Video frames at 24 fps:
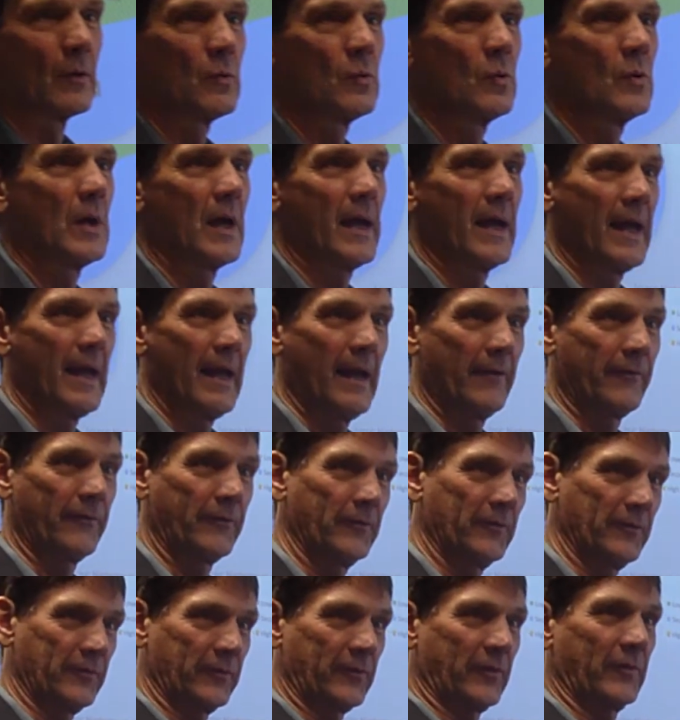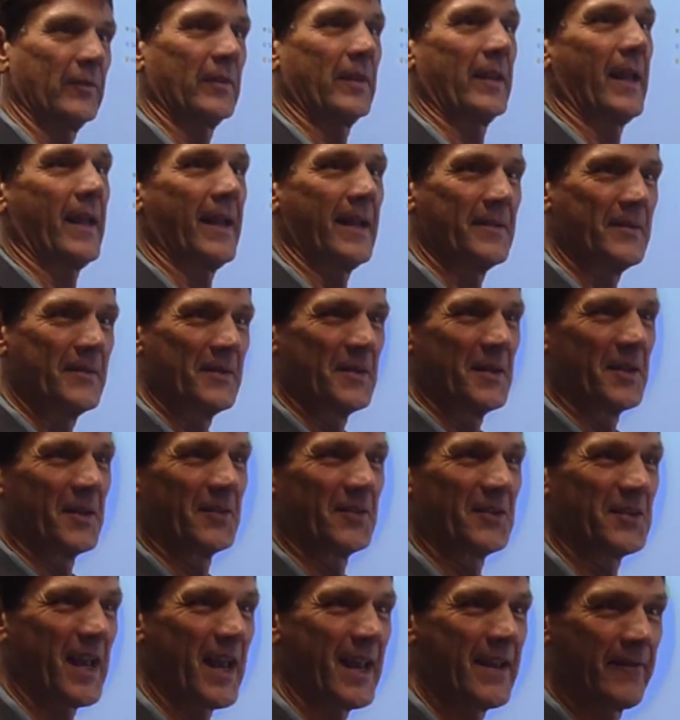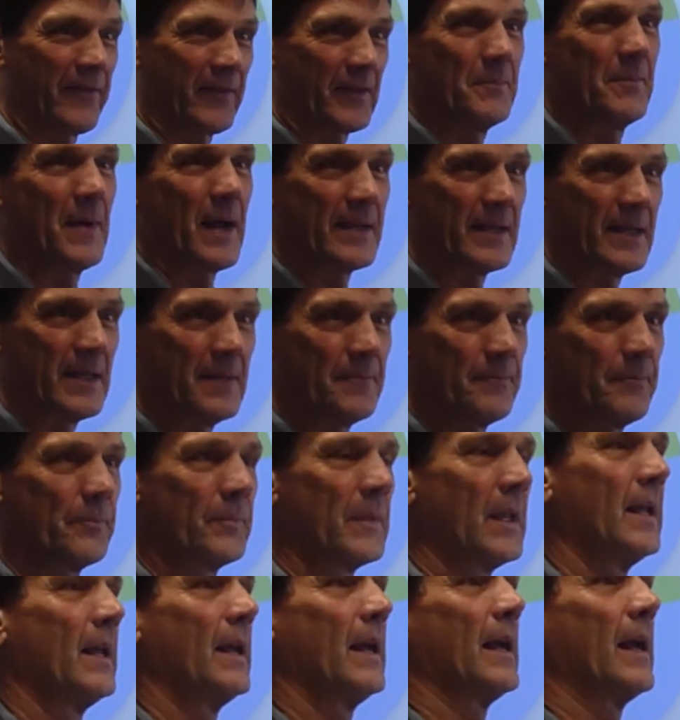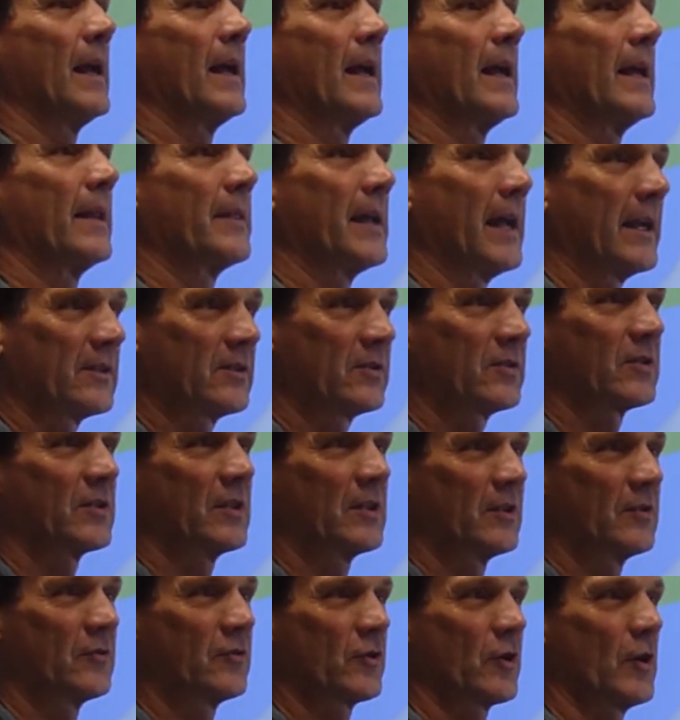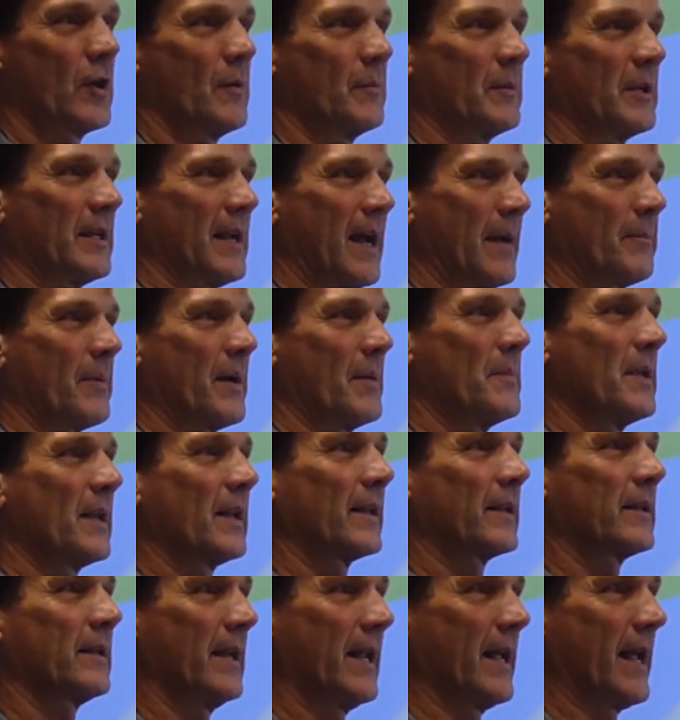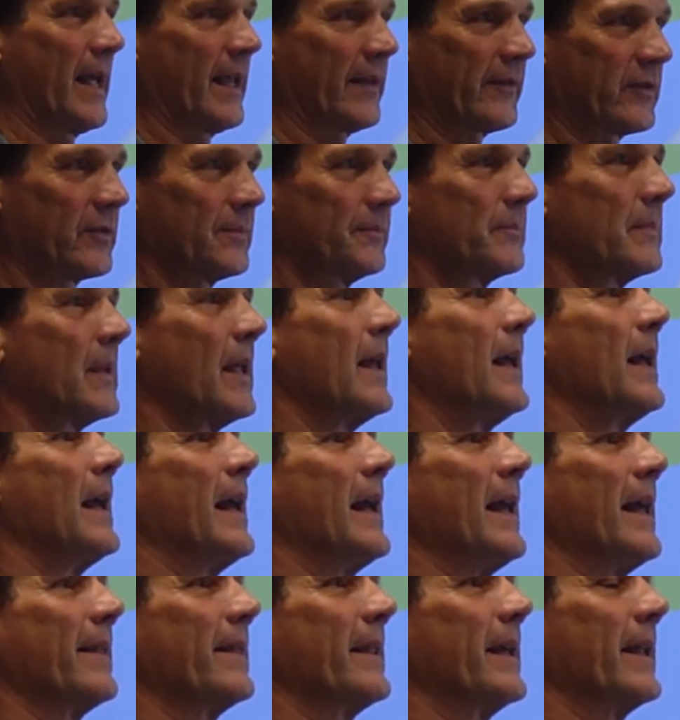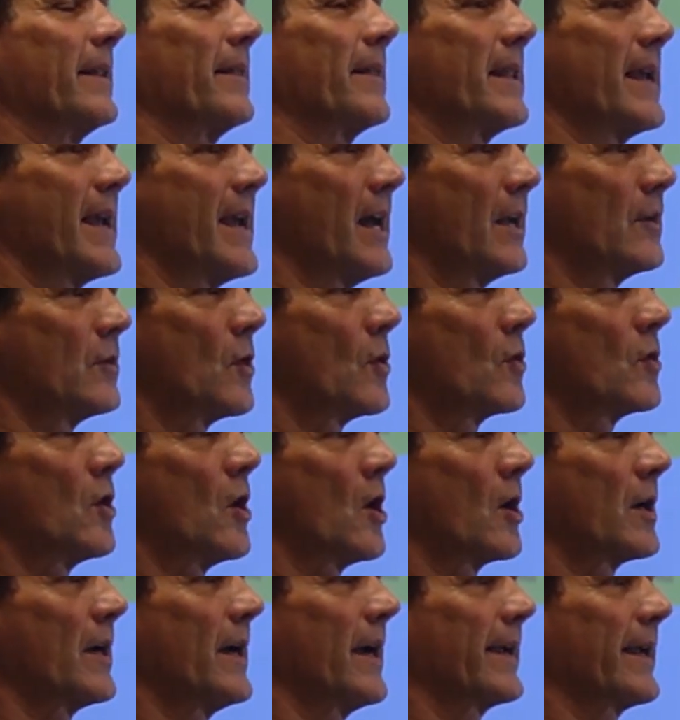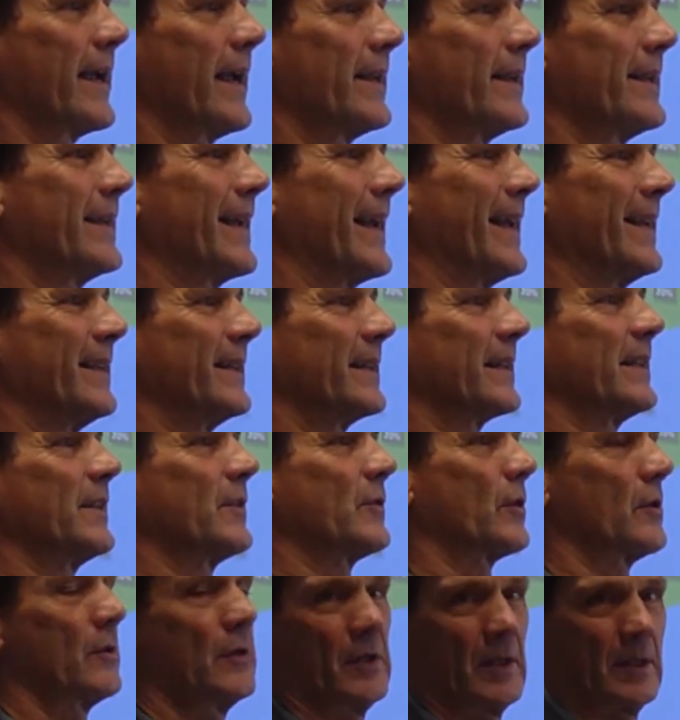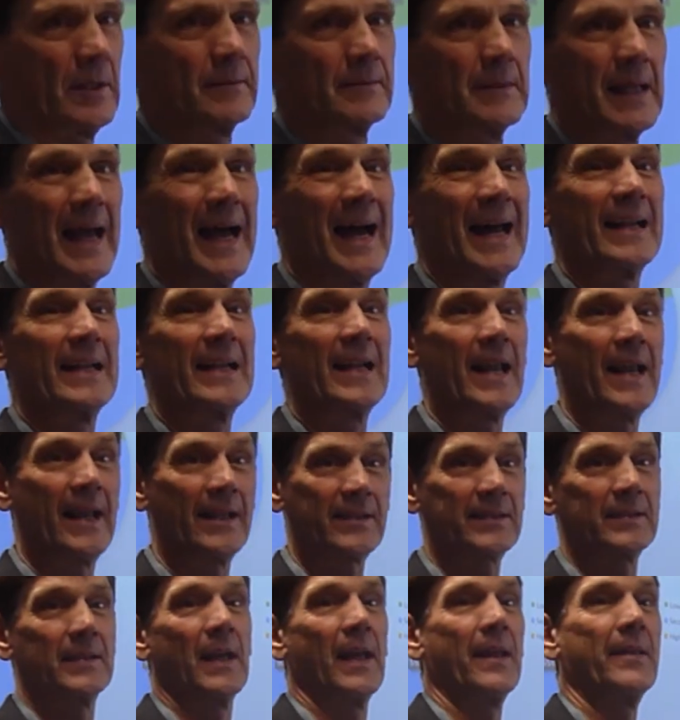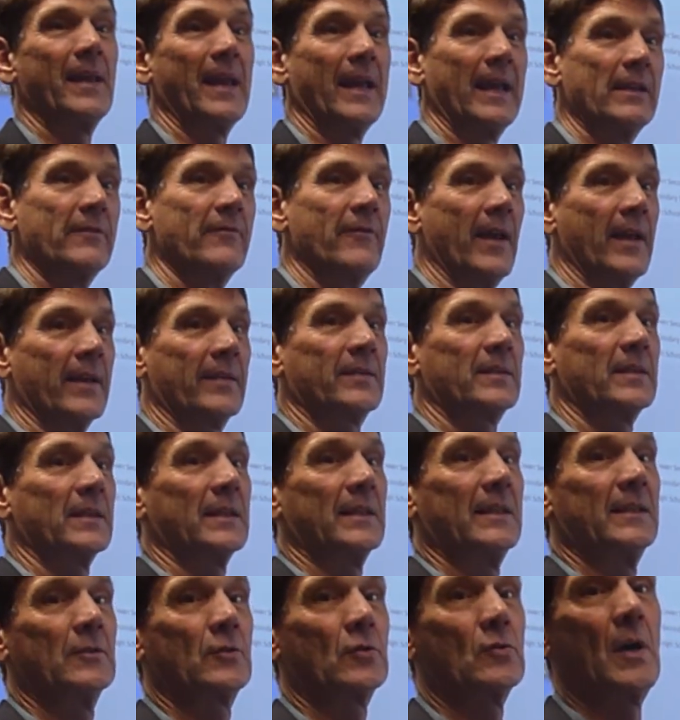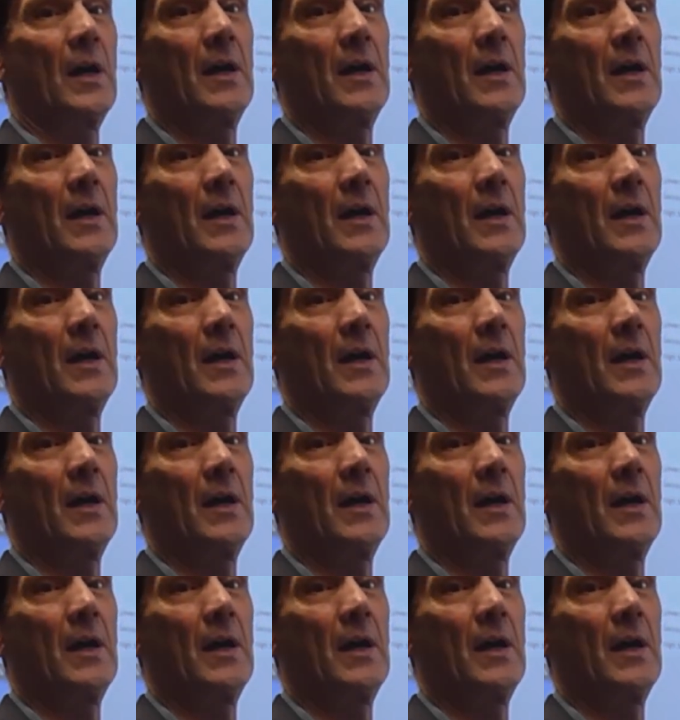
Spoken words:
who have then saved money, and that's the German upper middle class, that they are no longer getting any return unless they invested into